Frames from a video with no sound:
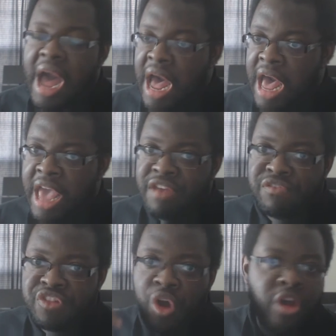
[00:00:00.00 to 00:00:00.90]
I
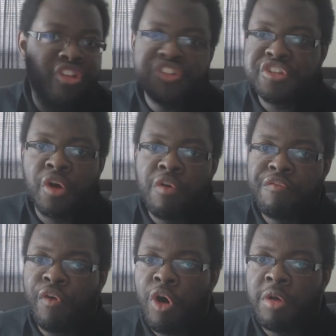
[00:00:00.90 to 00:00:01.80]
have gone so
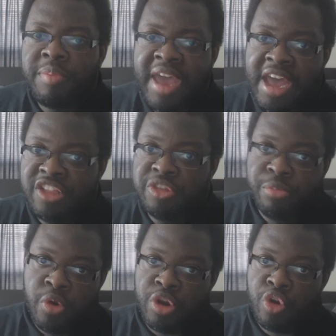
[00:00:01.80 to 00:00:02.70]
far past the
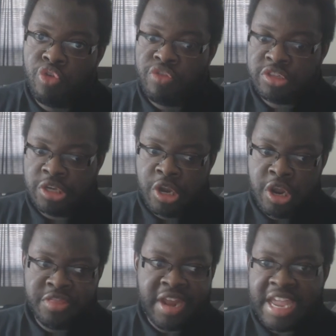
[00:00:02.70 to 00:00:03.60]
point of no
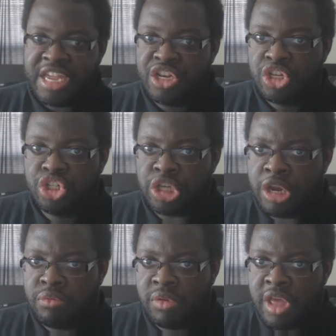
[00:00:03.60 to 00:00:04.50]
return that I can
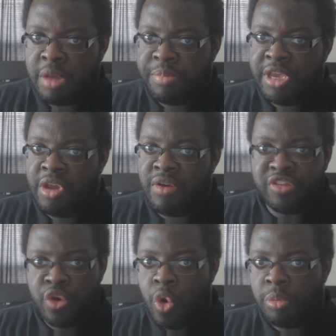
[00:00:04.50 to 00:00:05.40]
generally appear
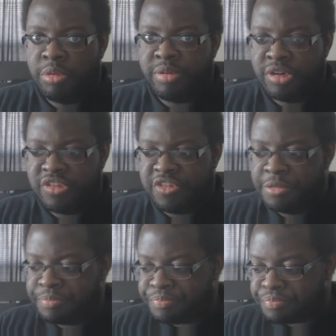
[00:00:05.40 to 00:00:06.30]
as a normal person